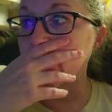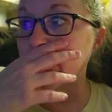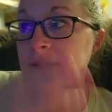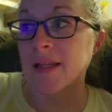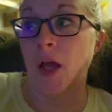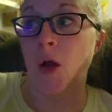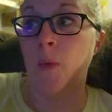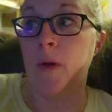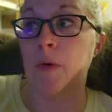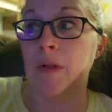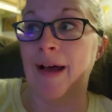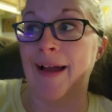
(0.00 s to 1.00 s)
So we
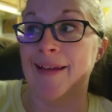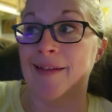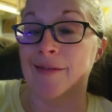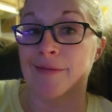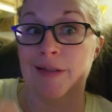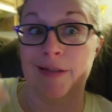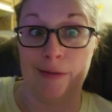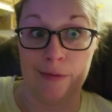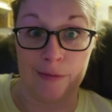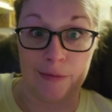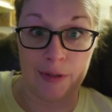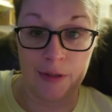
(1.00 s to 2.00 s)
were like,
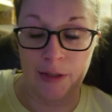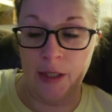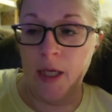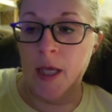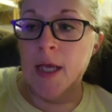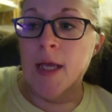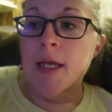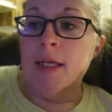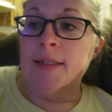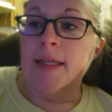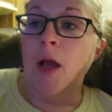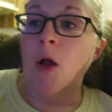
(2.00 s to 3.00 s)
sold.
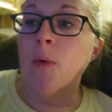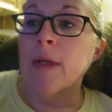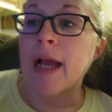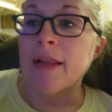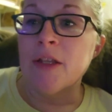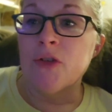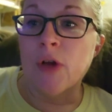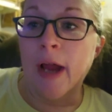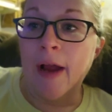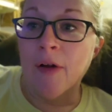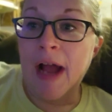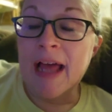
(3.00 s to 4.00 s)
So we got the
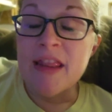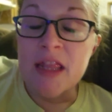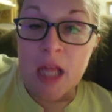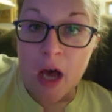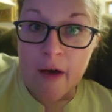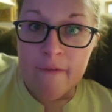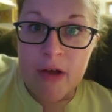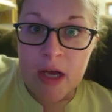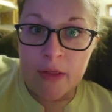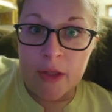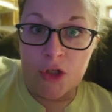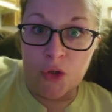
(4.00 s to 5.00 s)
dryer. I love
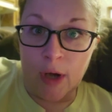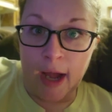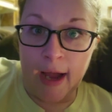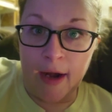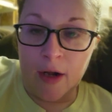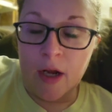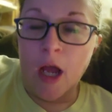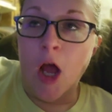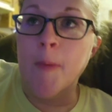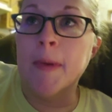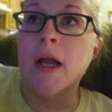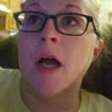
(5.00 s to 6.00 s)
the dryer.
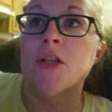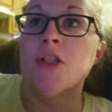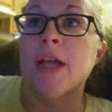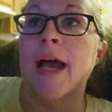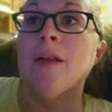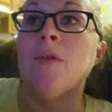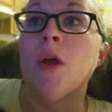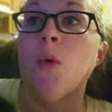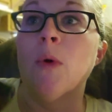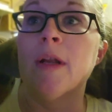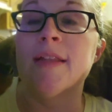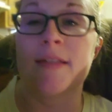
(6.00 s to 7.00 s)
Oh my gosh, I don't know
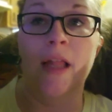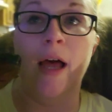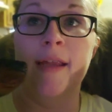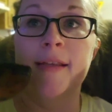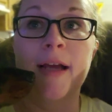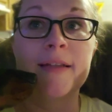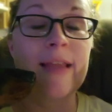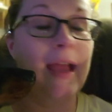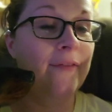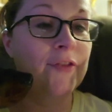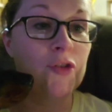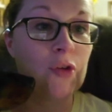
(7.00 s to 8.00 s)
what it's like not to
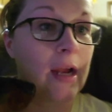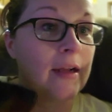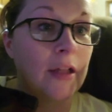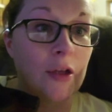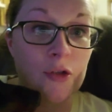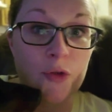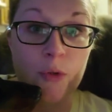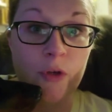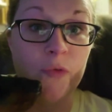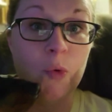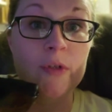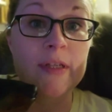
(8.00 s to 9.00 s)
have to dry clothes 3 or
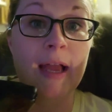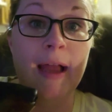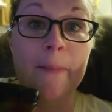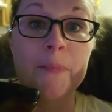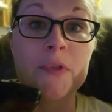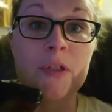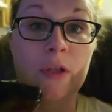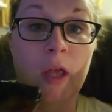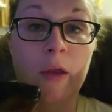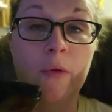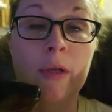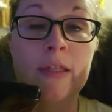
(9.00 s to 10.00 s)
4 times.
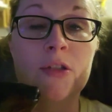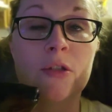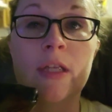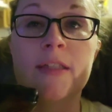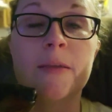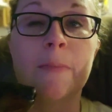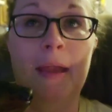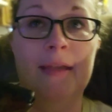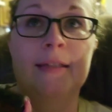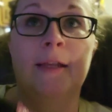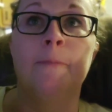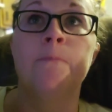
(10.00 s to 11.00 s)
It's
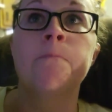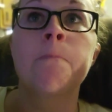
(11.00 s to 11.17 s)
amazing.